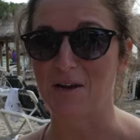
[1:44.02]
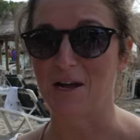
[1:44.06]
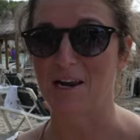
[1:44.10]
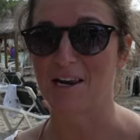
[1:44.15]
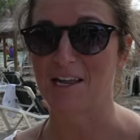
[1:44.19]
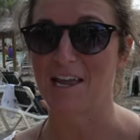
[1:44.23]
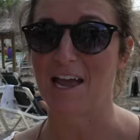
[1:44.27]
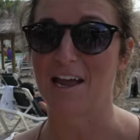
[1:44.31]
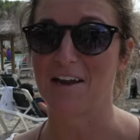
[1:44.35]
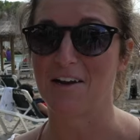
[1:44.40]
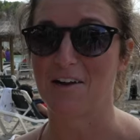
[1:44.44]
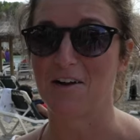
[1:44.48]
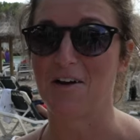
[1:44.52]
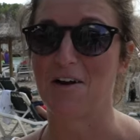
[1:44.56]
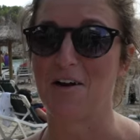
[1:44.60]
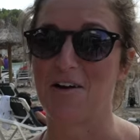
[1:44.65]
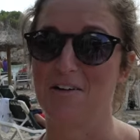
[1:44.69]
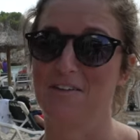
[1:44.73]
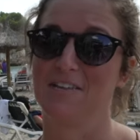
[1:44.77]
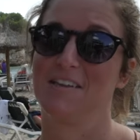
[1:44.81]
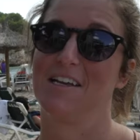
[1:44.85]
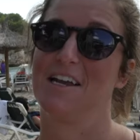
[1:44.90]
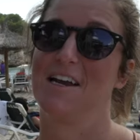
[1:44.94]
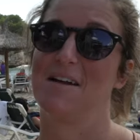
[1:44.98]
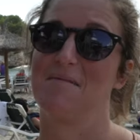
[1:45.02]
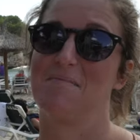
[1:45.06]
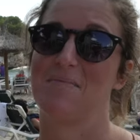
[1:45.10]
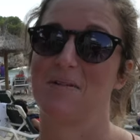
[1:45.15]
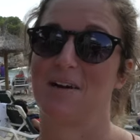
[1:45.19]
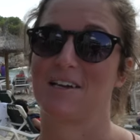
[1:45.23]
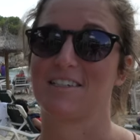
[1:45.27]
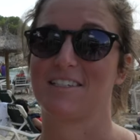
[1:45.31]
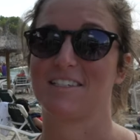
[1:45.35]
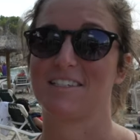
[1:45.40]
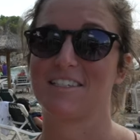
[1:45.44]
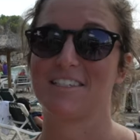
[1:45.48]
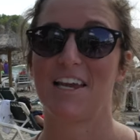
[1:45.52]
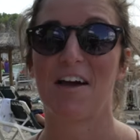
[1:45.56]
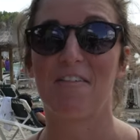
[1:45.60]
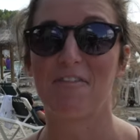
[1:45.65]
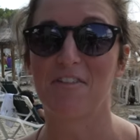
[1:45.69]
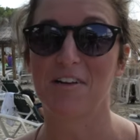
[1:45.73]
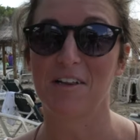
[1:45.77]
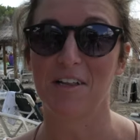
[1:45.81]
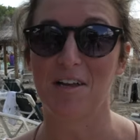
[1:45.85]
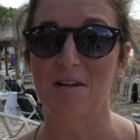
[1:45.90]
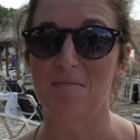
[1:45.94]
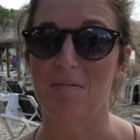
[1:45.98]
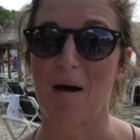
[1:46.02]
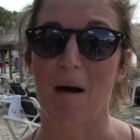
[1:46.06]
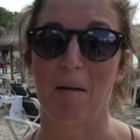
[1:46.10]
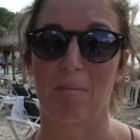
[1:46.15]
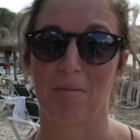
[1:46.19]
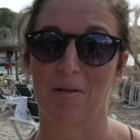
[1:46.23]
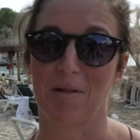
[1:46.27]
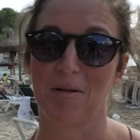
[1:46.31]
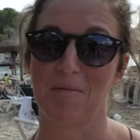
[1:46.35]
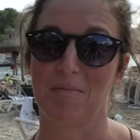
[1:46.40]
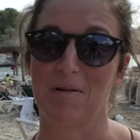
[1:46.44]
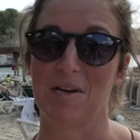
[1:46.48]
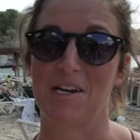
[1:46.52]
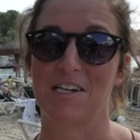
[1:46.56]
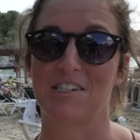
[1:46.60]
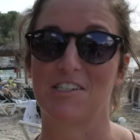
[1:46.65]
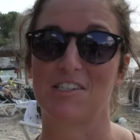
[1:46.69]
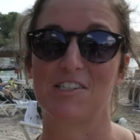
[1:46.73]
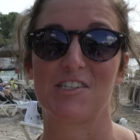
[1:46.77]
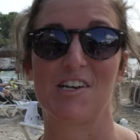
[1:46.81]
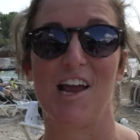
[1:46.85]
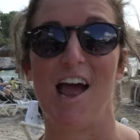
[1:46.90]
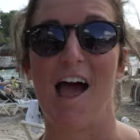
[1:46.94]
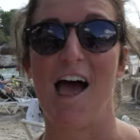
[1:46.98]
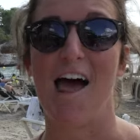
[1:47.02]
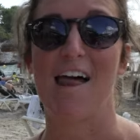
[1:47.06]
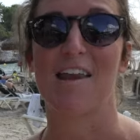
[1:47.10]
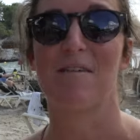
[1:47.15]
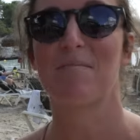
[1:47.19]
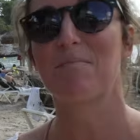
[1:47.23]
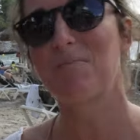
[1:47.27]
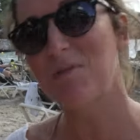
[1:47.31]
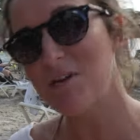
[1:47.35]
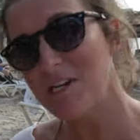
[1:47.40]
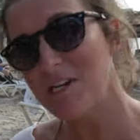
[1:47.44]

you gotta get here early because it's definitely a popular beach and